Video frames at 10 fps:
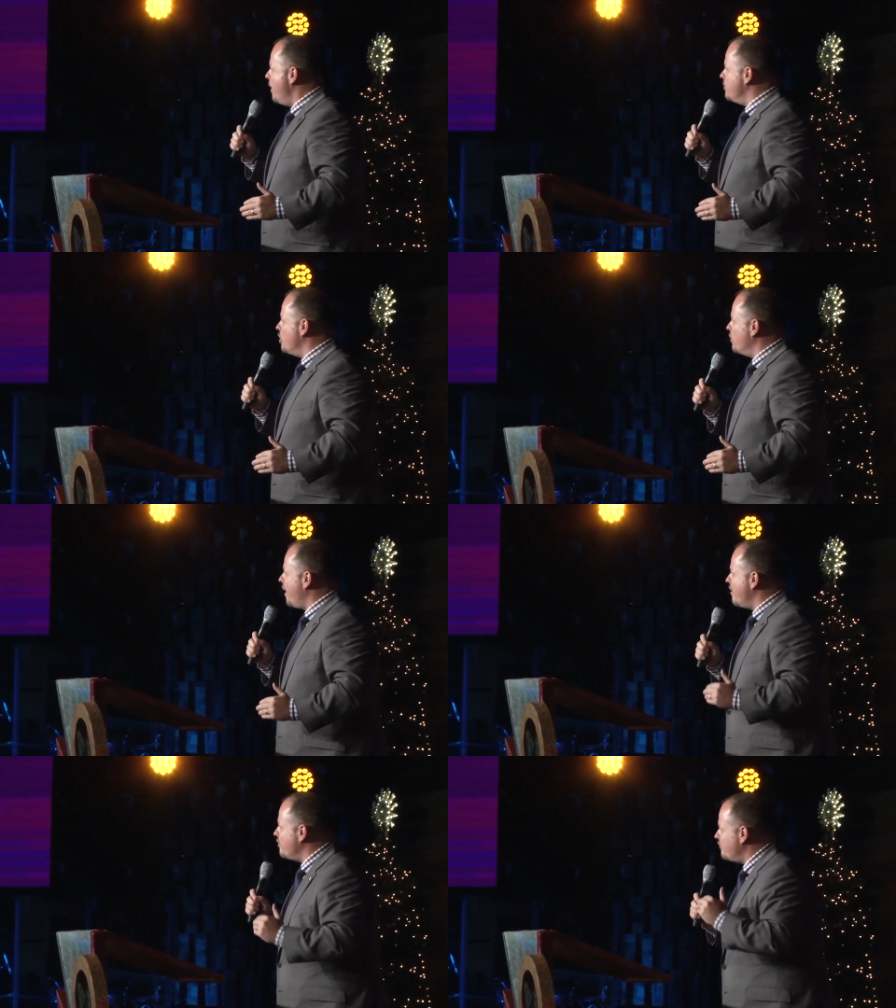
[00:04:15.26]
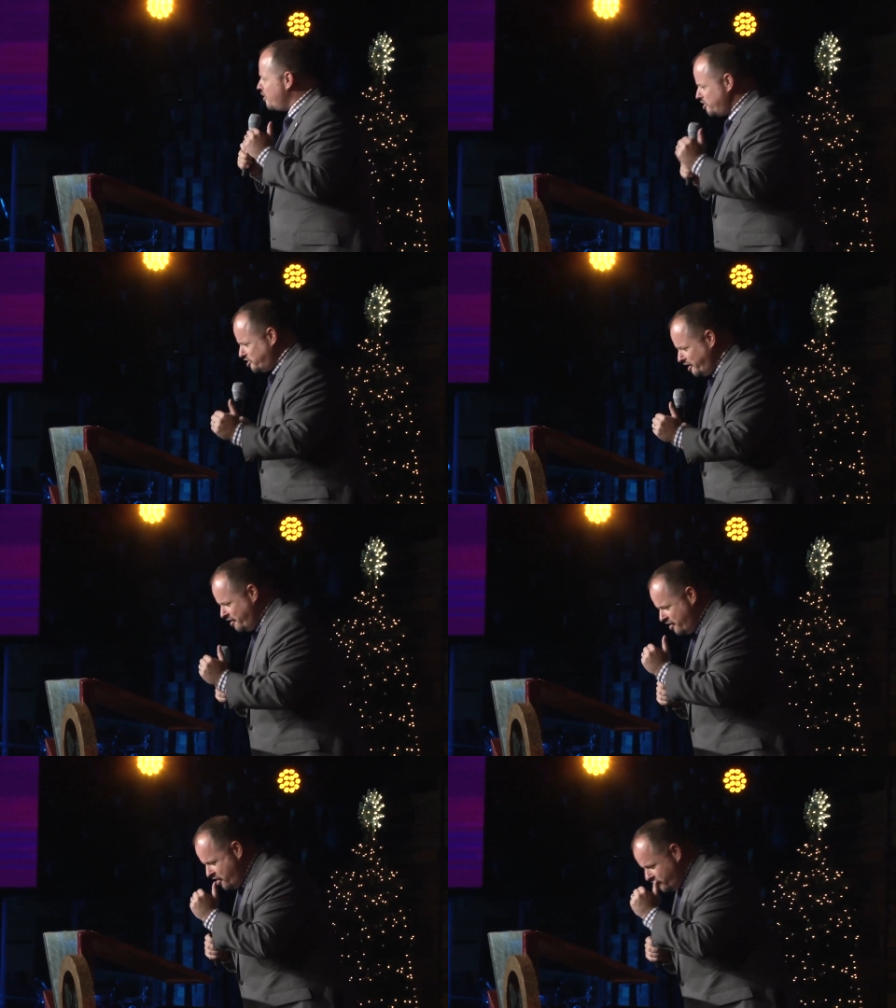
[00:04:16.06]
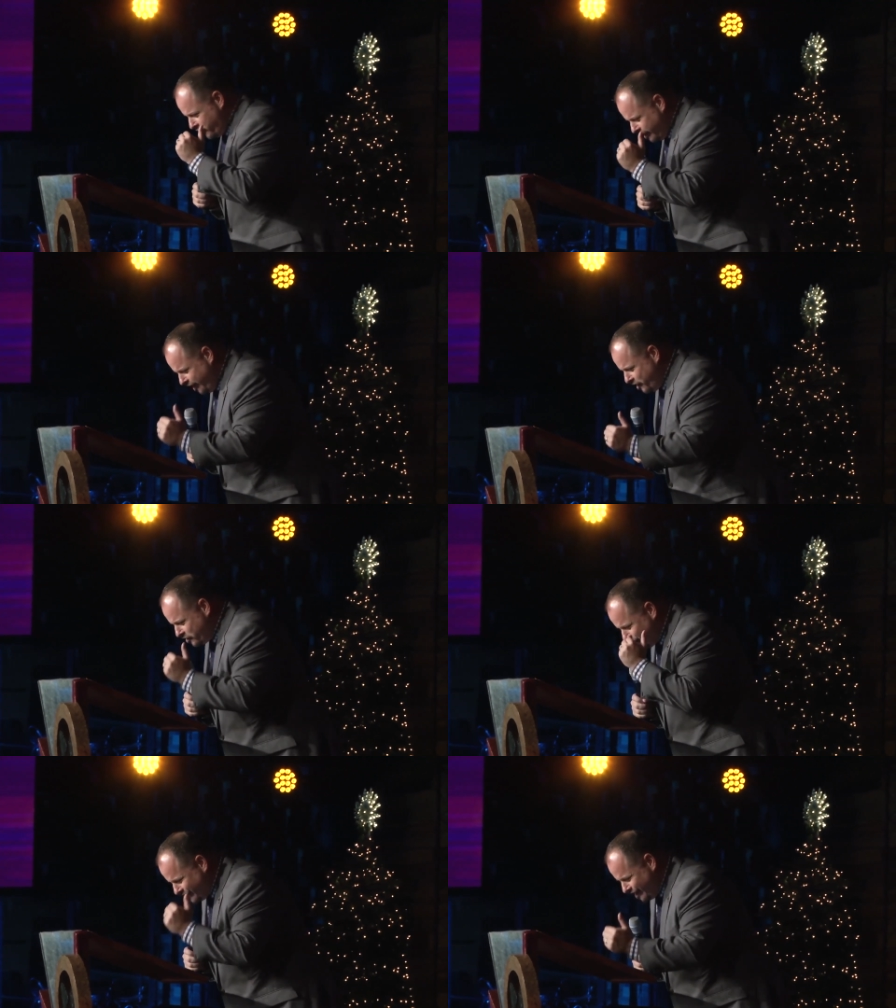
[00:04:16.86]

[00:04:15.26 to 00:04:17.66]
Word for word: How many know we have a vision? for the inner